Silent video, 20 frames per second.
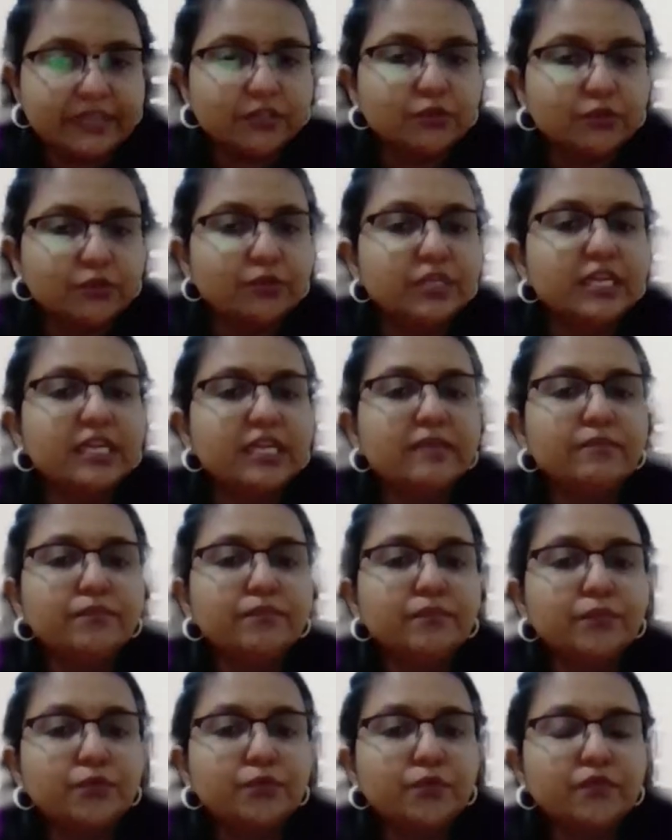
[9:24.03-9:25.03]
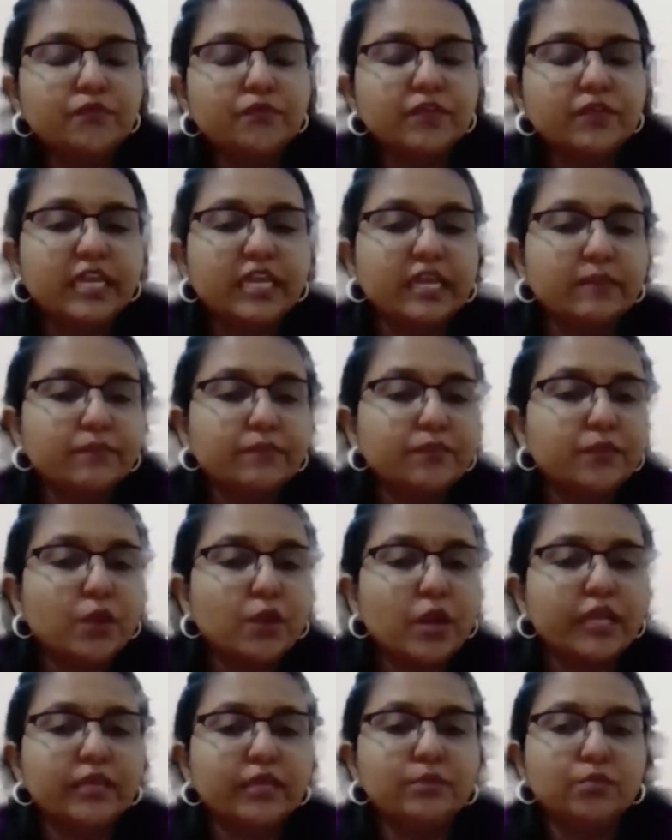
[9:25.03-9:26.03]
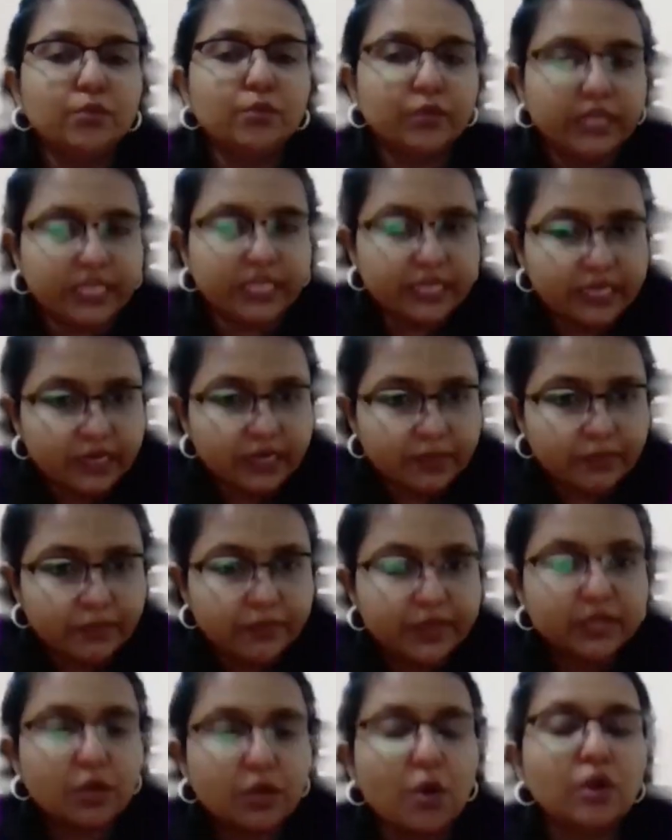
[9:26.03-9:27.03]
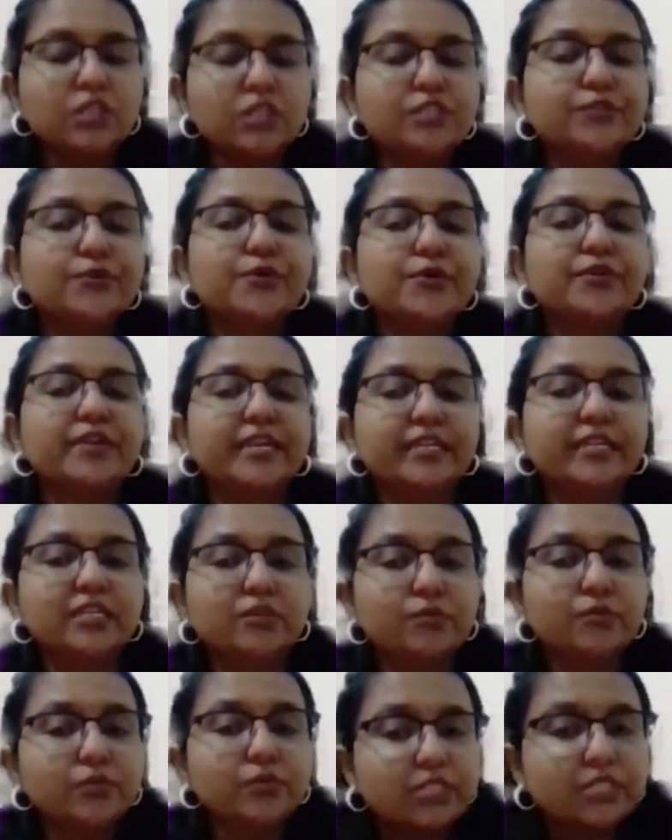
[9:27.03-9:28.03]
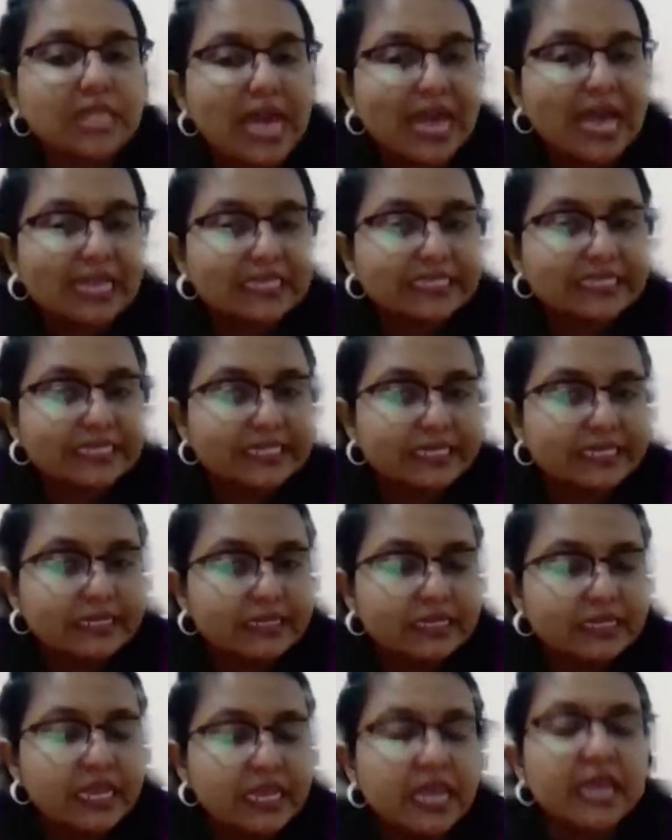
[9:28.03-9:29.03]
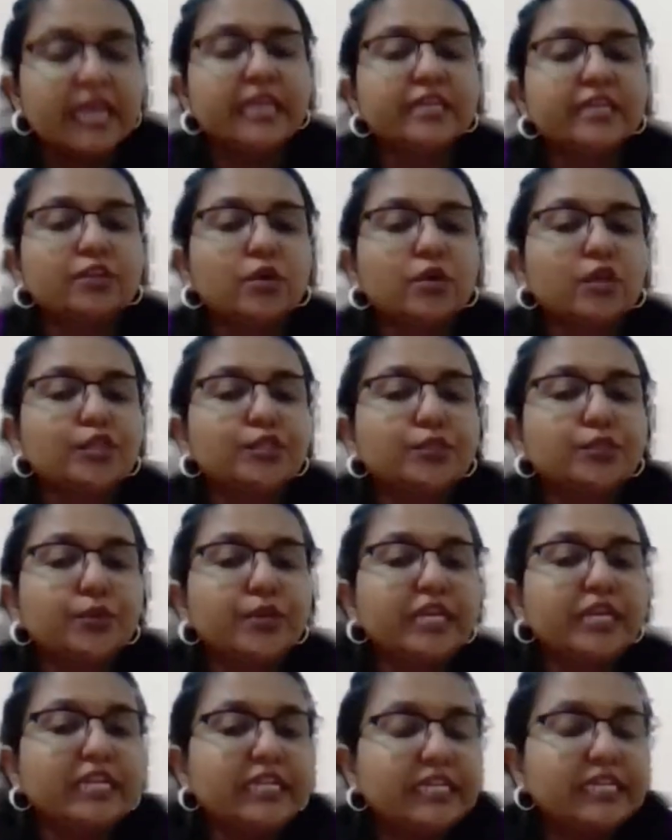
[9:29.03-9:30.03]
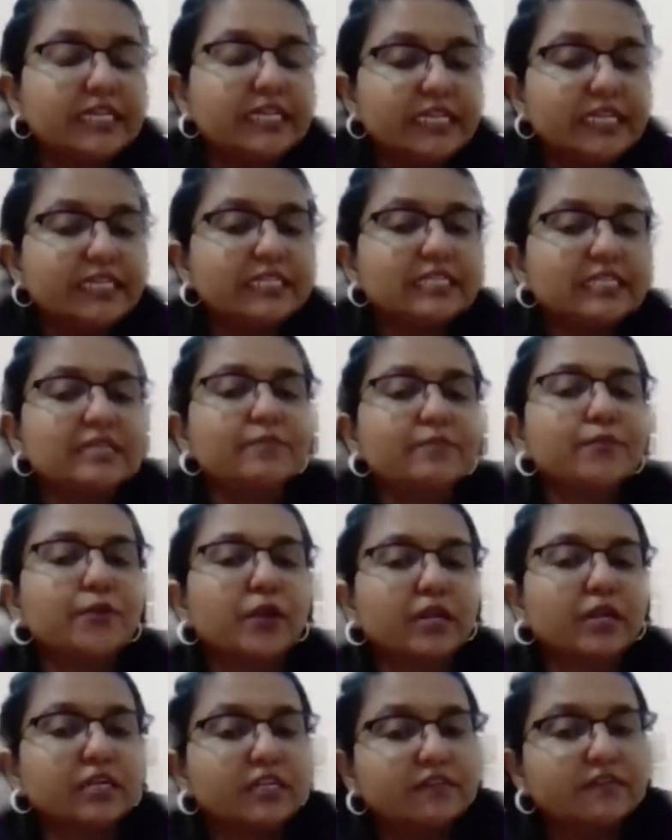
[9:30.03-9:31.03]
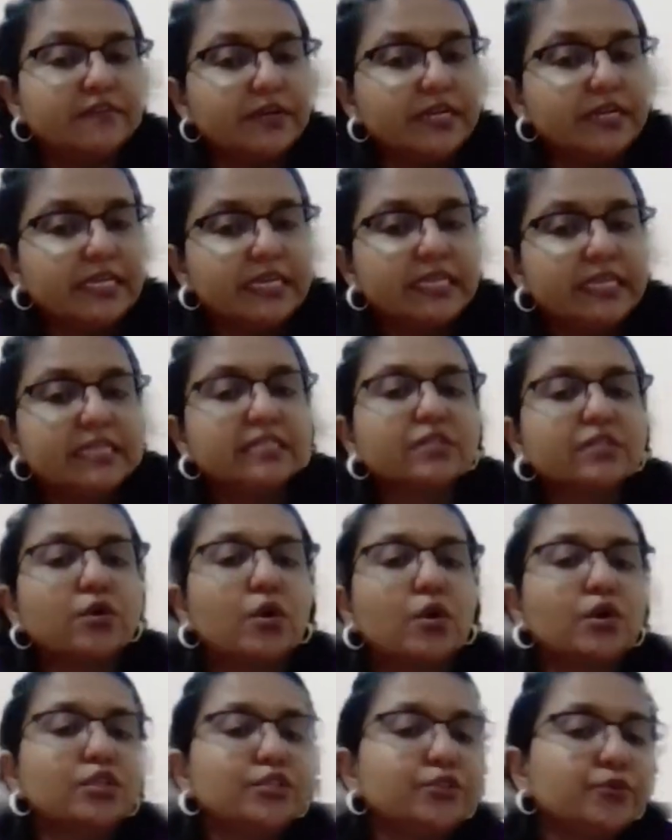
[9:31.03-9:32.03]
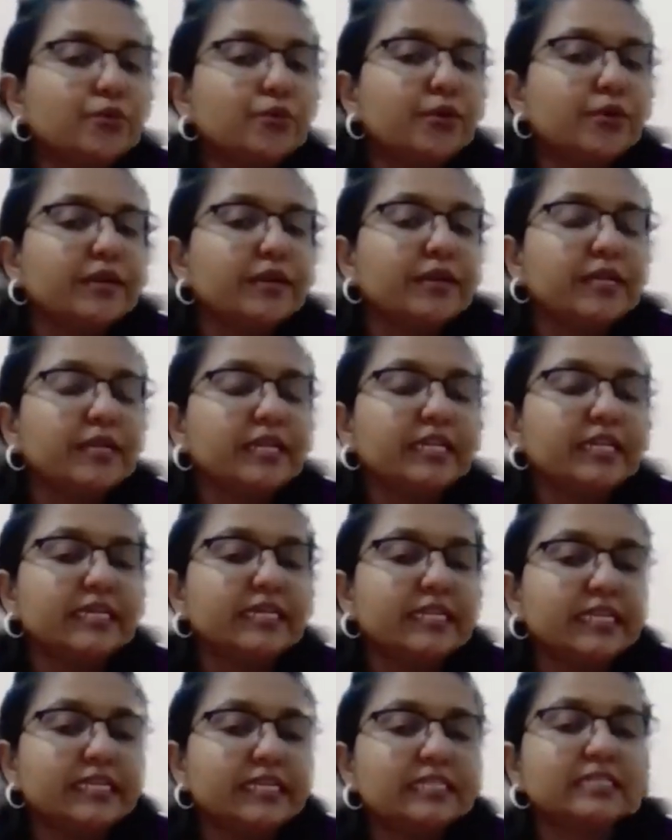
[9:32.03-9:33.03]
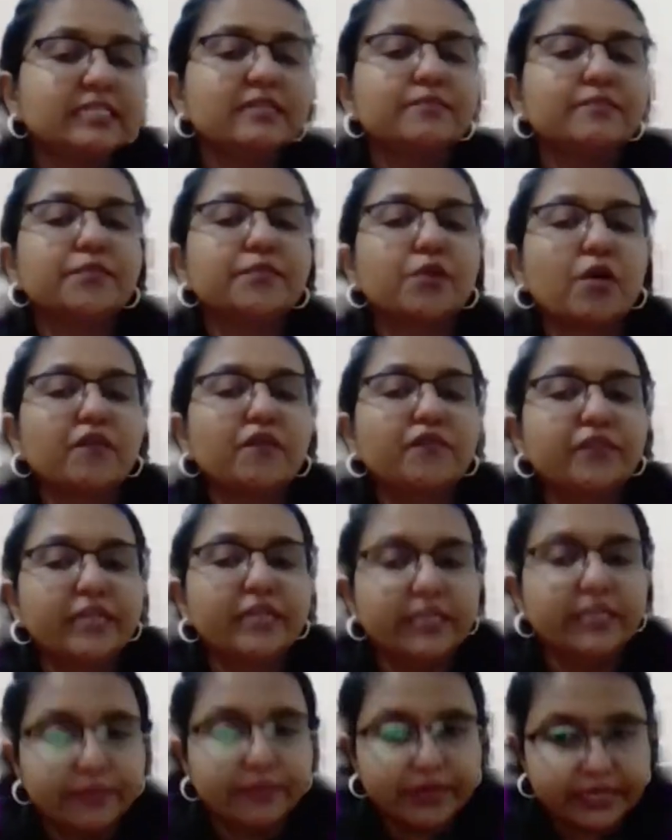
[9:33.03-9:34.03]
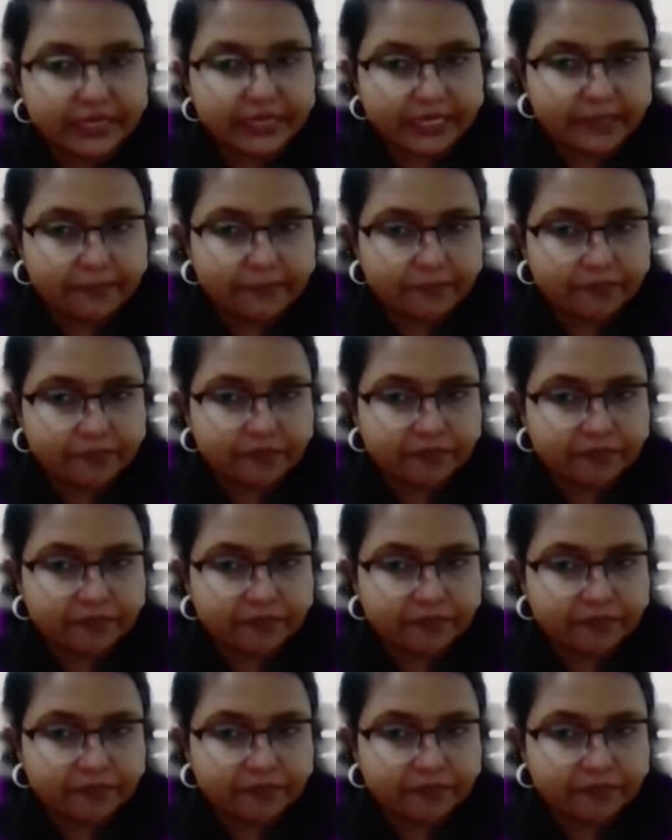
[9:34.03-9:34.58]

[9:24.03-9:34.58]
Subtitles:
to the improved employee morale, but also reduced the accident. It also increased the productivity. It also increased the profitability.